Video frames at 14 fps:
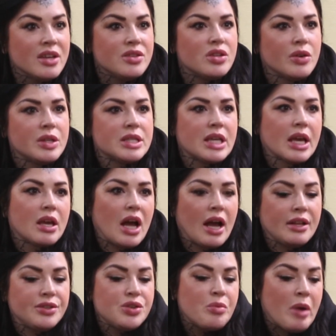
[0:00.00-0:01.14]
So it's like,
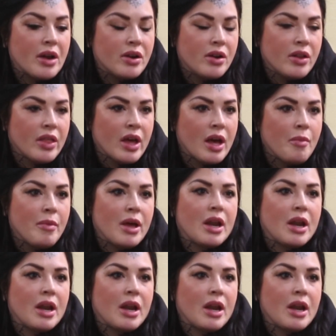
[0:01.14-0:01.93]
I do monitor them,